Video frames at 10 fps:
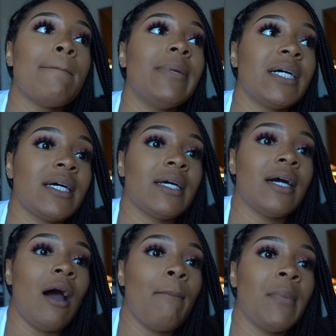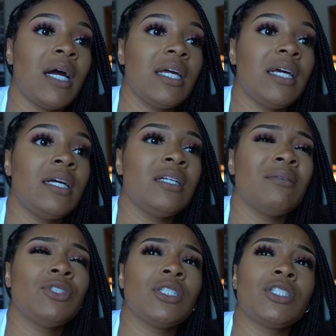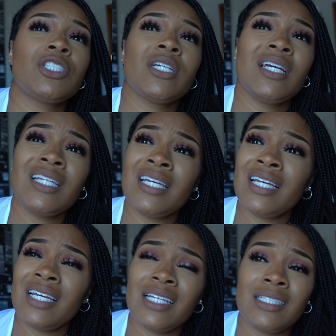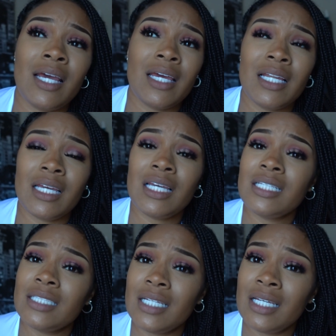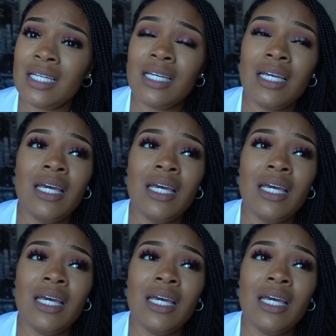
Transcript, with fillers: but I might end up just chilling and taking it easy